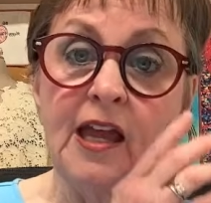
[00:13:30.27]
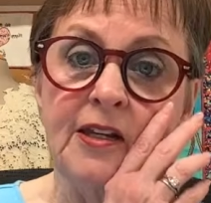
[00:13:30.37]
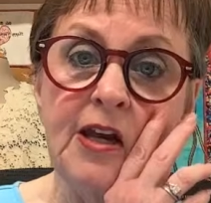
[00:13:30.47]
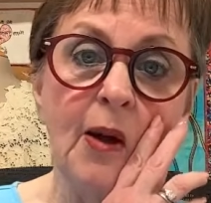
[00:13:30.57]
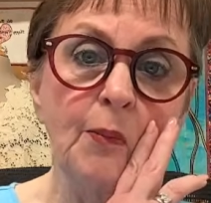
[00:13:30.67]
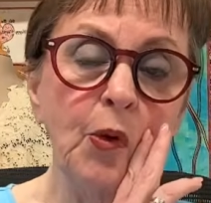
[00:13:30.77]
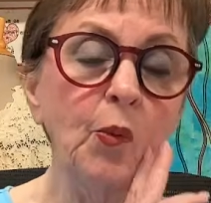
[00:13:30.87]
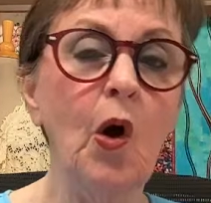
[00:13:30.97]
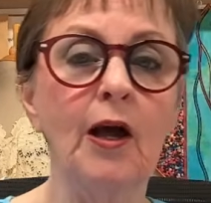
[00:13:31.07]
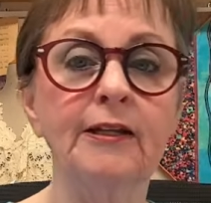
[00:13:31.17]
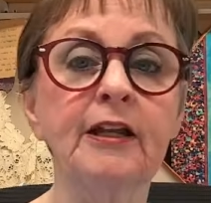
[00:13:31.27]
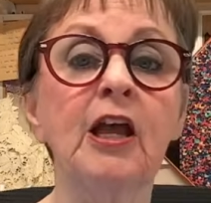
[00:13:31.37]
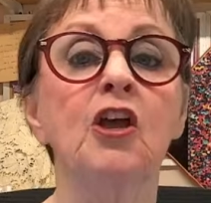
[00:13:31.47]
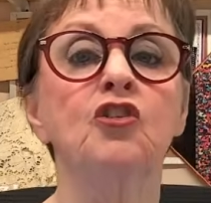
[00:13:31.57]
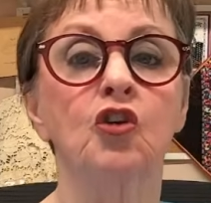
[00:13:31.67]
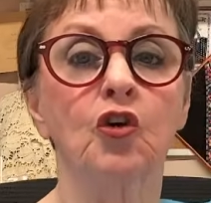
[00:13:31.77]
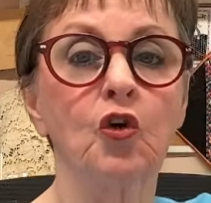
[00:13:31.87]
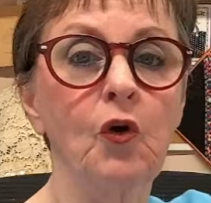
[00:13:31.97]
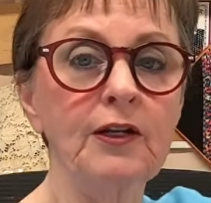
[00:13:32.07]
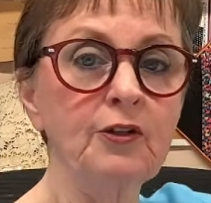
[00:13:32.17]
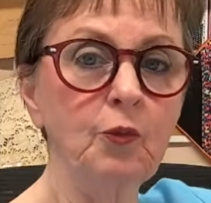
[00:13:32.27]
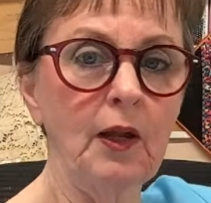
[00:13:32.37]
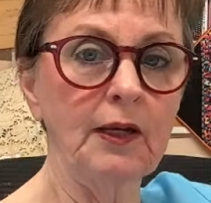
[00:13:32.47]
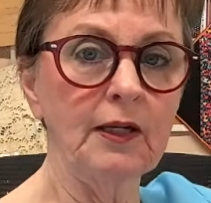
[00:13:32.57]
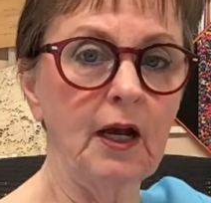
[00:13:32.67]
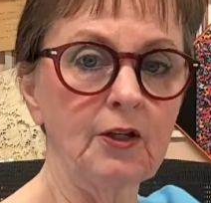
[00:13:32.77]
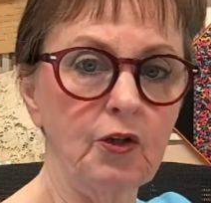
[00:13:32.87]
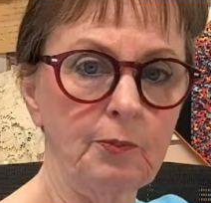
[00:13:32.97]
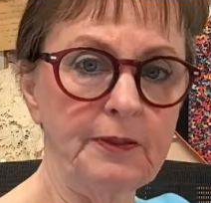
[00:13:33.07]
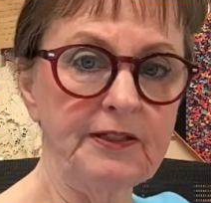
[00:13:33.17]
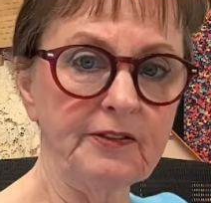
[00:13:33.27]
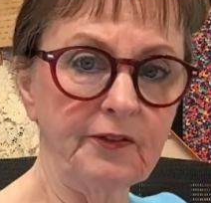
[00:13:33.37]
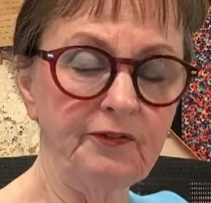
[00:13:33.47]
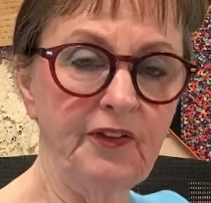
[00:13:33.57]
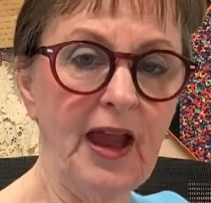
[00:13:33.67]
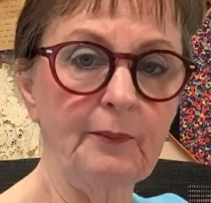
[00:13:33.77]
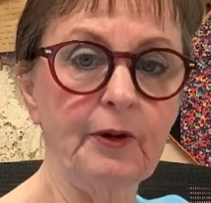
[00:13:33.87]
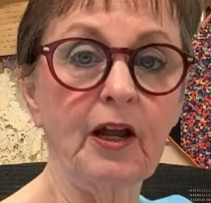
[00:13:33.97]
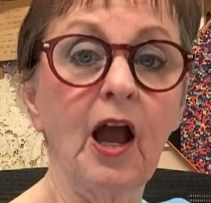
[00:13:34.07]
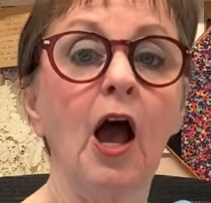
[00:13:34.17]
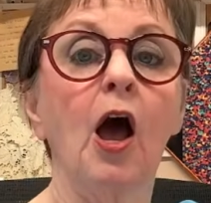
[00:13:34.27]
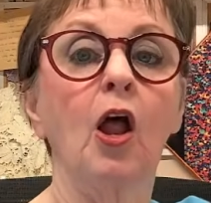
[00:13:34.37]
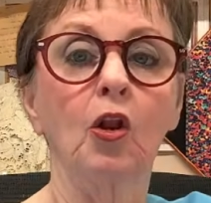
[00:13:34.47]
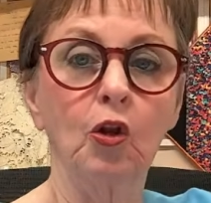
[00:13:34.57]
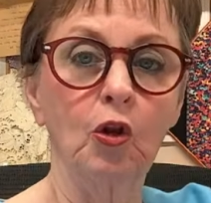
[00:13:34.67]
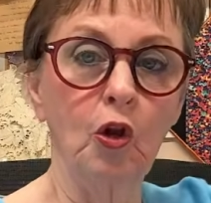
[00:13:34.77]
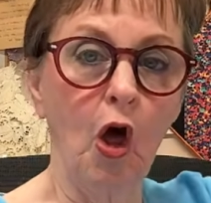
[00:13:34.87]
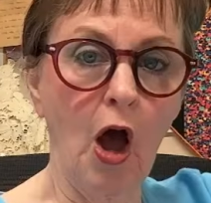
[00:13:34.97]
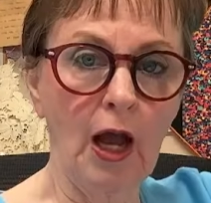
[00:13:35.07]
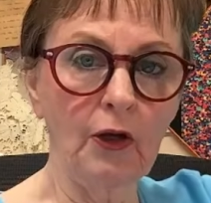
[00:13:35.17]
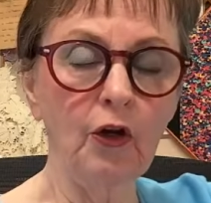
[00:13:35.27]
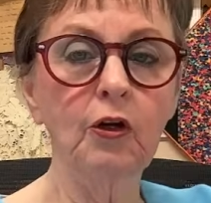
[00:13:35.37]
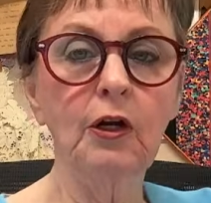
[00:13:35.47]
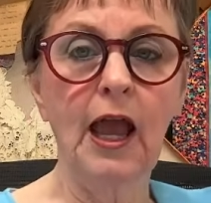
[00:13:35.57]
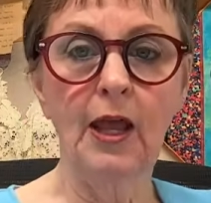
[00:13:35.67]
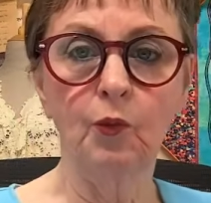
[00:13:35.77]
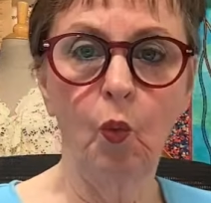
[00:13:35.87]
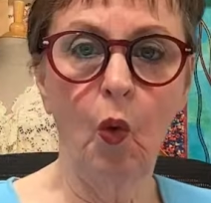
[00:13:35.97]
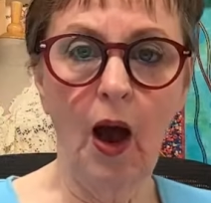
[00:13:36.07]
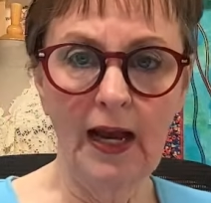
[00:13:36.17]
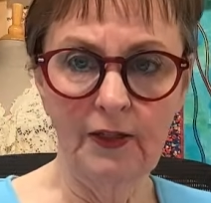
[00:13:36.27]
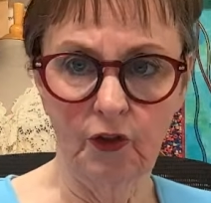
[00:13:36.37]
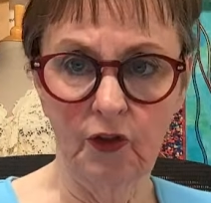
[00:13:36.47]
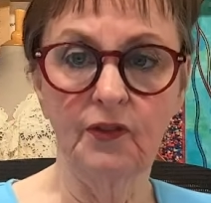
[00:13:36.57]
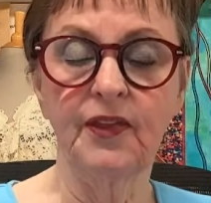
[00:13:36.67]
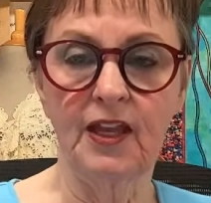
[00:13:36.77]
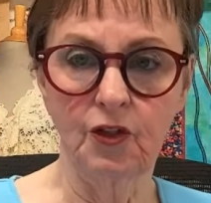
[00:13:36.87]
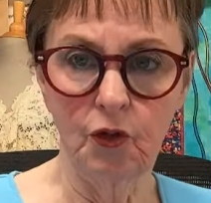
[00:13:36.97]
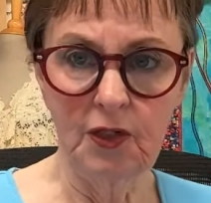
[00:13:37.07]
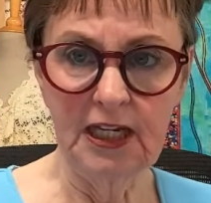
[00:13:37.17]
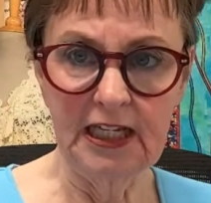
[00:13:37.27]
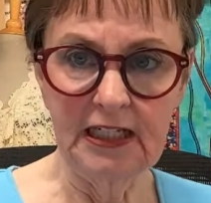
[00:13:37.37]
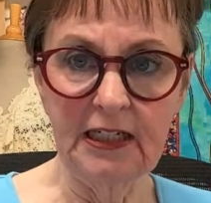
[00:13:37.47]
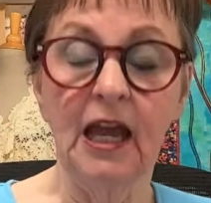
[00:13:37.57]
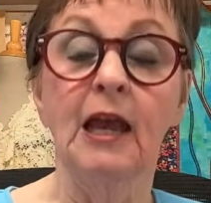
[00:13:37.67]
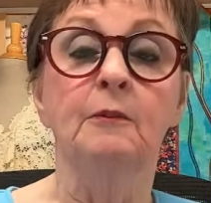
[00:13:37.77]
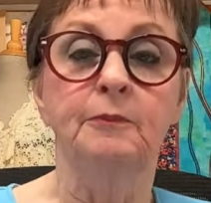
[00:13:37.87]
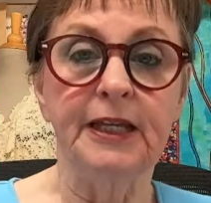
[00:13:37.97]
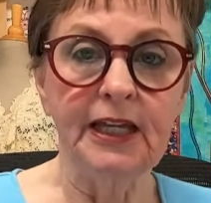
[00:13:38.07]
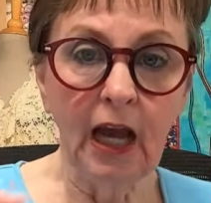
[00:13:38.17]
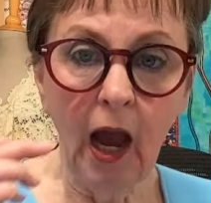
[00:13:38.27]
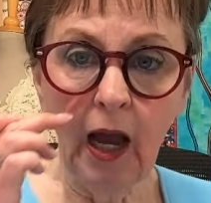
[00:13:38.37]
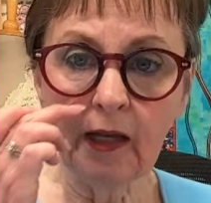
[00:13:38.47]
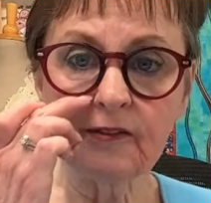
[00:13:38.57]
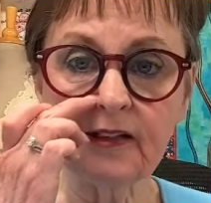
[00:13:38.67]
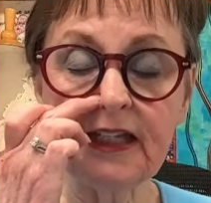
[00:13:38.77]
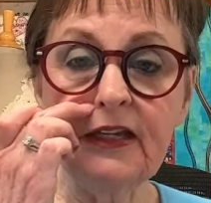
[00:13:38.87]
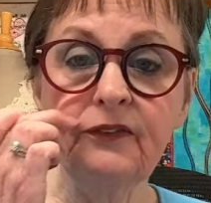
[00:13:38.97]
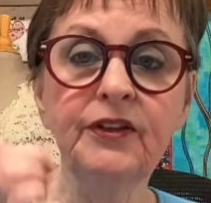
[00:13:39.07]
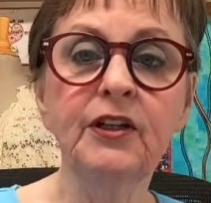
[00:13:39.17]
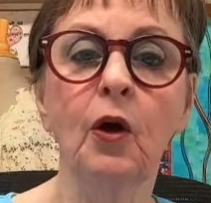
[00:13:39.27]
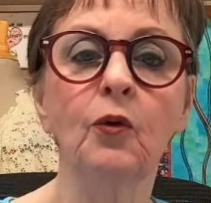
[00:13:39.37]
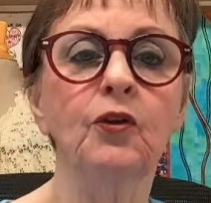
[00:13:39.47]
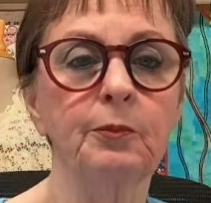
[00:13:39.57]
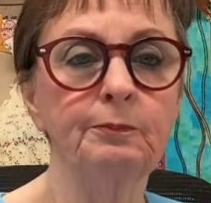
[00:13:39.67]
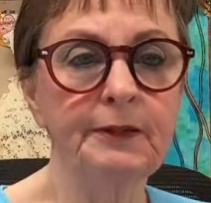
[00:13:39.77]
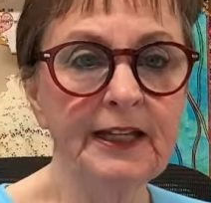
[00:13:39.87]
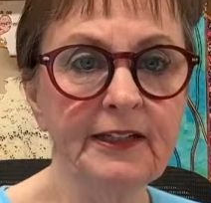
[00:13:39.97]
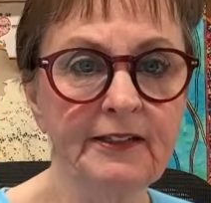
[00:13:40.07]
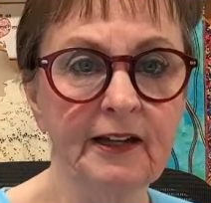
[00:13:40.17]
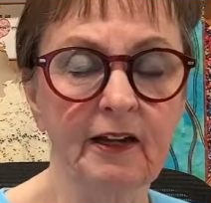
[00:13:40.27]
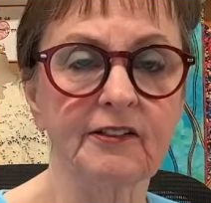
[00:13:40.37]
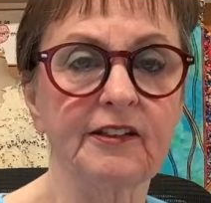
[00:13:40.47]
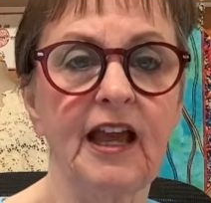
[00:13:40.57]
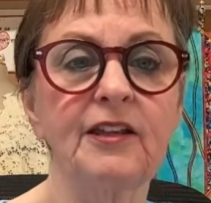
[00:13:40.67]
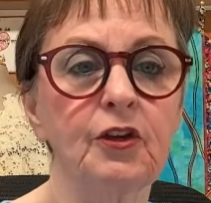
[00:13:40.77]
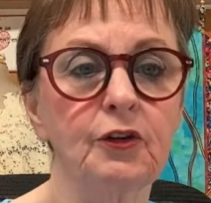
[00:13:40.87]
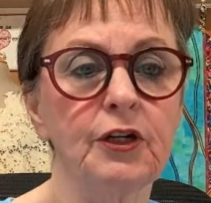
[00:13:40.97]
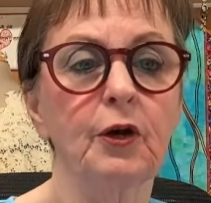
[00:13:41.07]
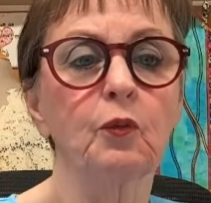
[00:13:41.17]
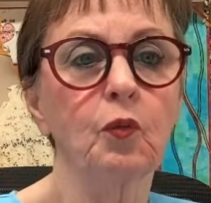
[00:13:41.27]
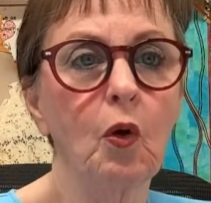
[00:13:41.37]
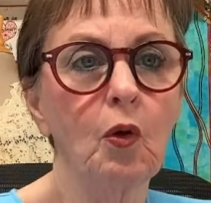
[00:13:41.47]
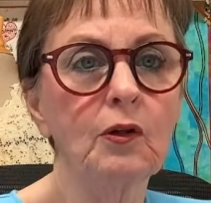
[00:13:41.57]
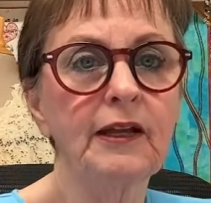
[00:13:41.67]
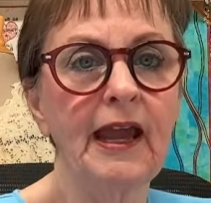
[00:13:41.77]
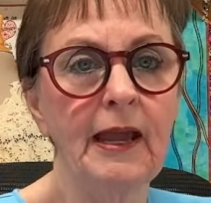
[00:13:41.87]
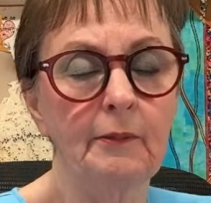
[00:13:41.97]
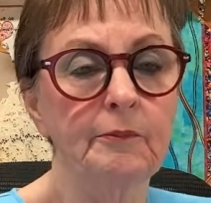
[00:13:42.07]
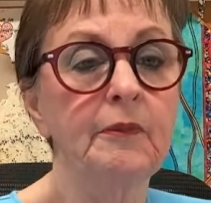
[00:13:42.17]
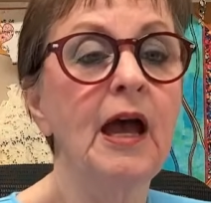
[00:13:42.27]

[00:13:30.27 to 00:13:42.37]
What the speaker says: Number one, you're going to want to cut your piece of fabric longer and wider than you need, because even though they're pin tucks and they're in a rolled hem